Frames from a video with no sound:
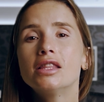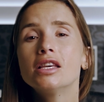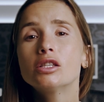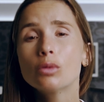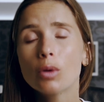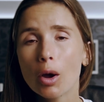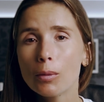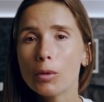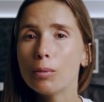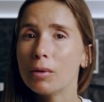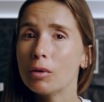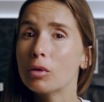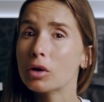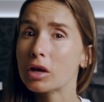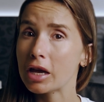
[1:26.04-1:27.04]
This will help you
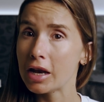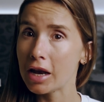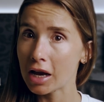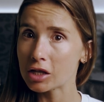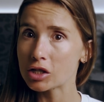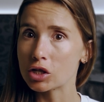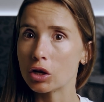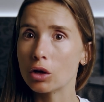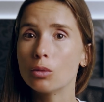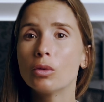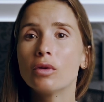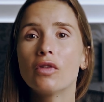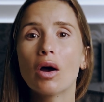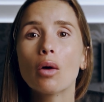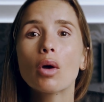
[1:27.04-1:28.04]
build a connection
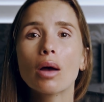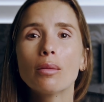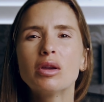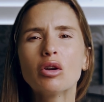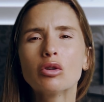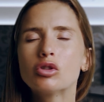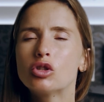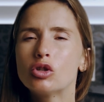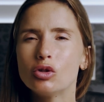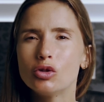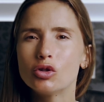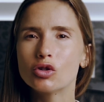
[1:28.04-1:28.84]
without coming on too